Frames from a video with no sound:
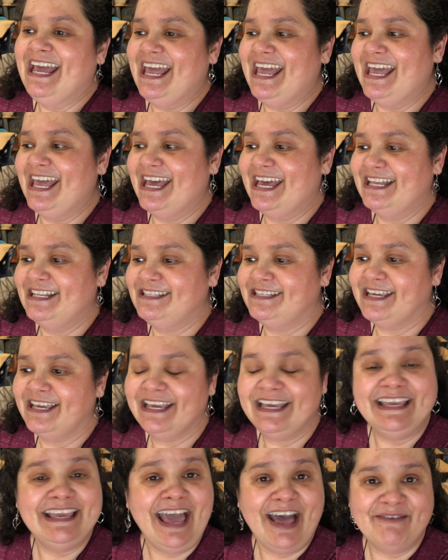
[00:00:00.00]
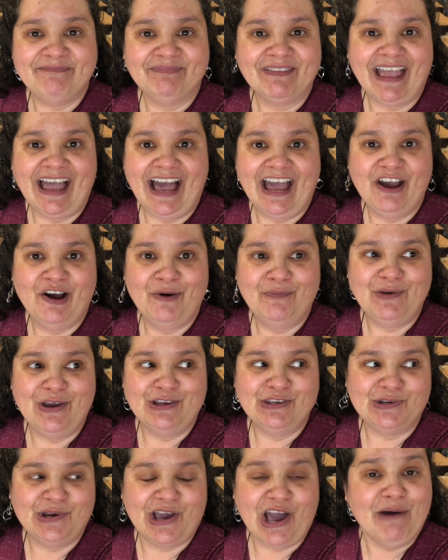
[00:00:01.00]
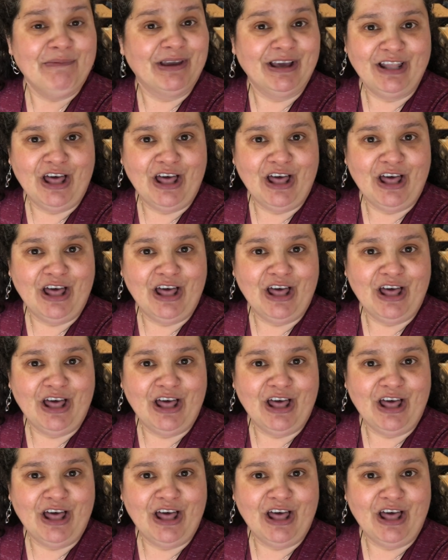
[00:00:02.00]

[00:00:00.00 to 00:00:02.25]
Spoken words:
And yeah, I hope you enjoyed coming